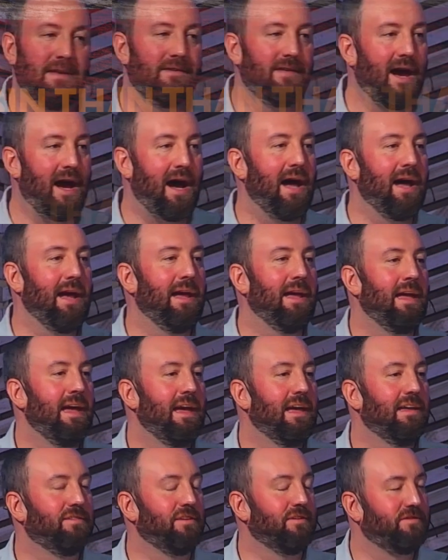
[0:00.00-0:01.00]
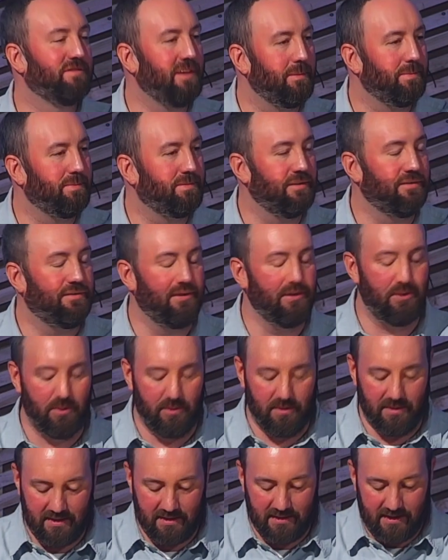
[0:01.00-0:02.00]
and die as a
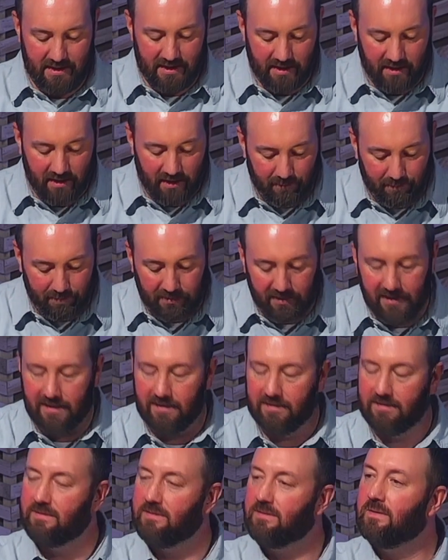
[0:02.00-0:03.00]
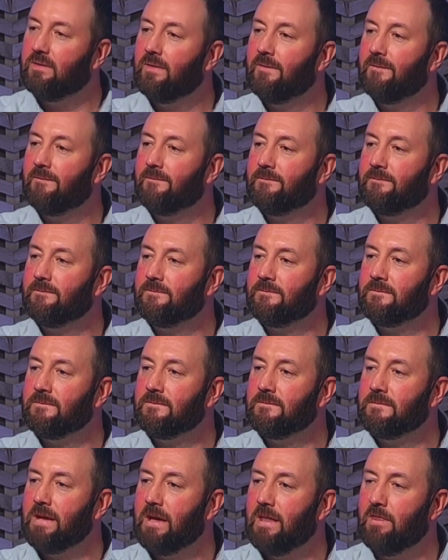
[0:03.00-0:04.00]
substitute in our place.
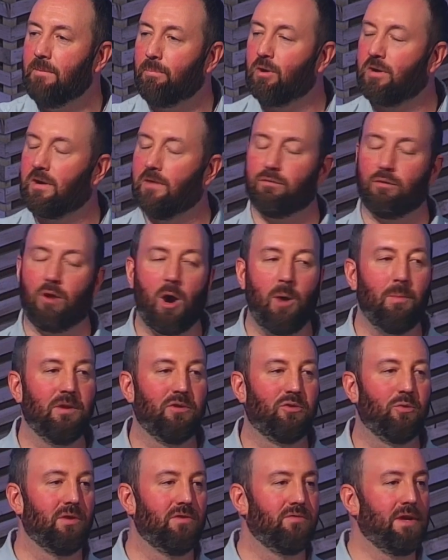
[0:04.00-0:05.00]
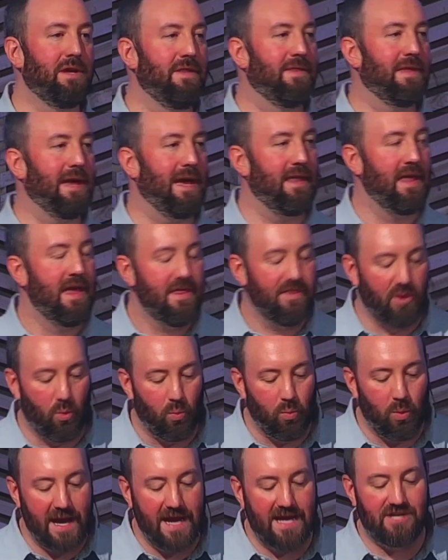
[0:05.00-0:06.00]
In the book of Romans, we read that the
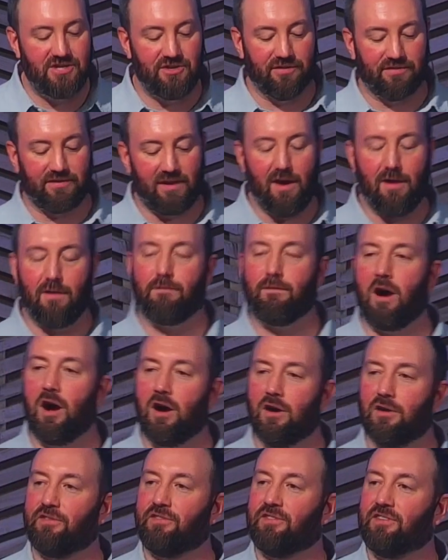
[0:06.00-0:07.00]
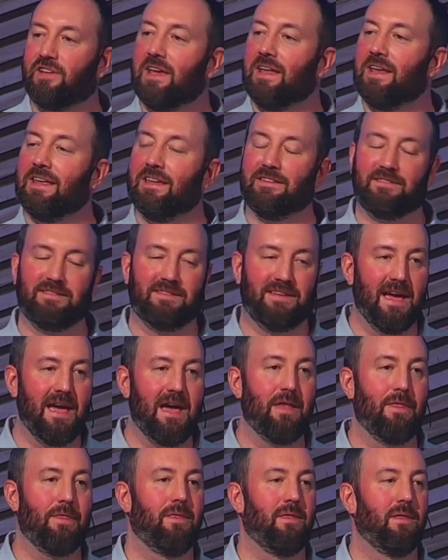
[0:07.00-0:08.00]
wages of our sin is
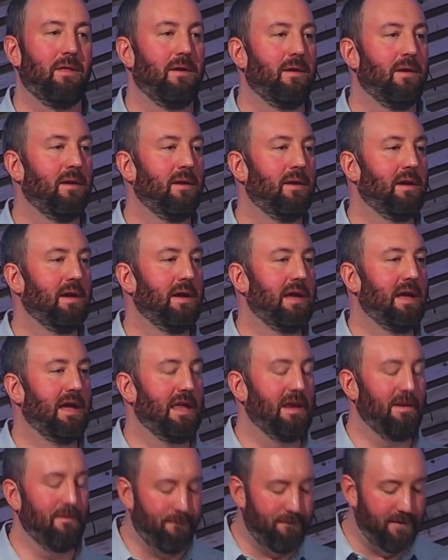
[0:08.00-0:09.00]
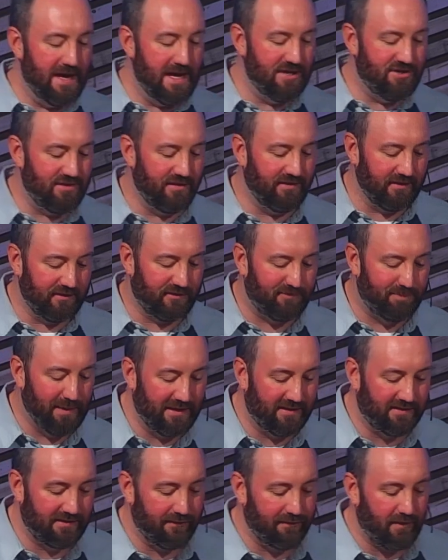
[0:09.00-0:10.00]
death. In Ephesians, it
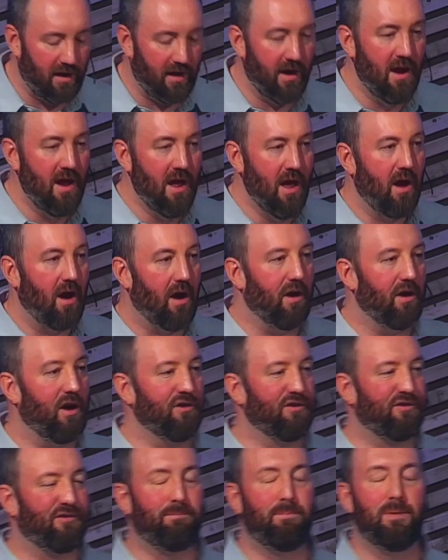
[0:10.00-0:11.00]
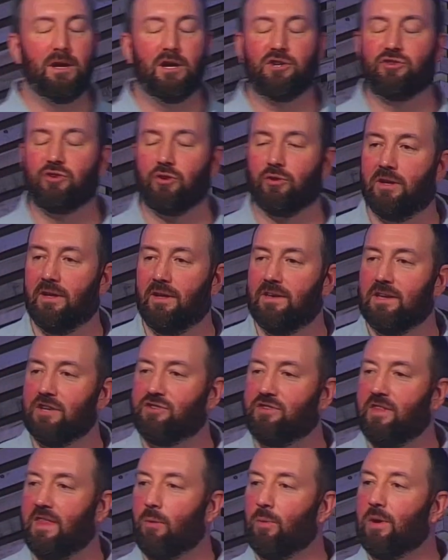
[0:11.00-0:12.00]
speaks of our spiritual
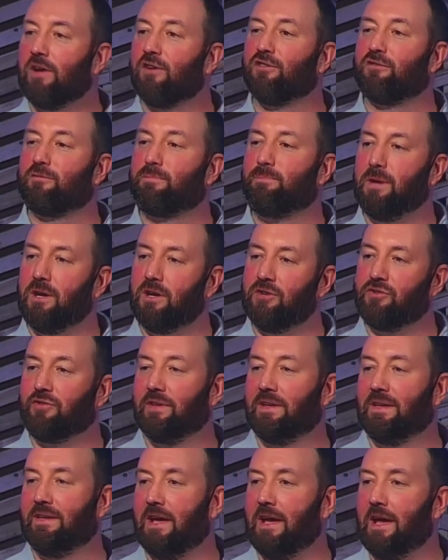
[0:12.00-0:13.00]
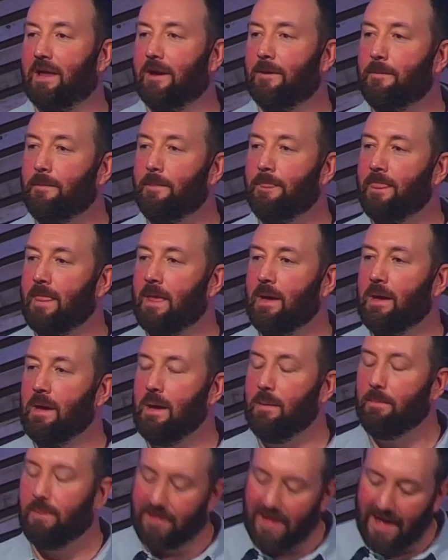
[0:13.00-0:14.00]
condition, that we are spiritually dead.
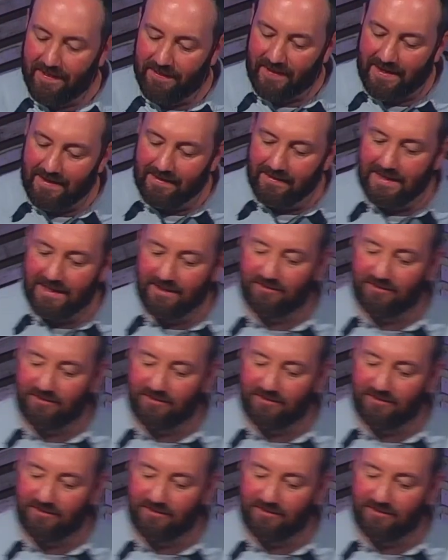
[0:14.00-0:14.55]
But that then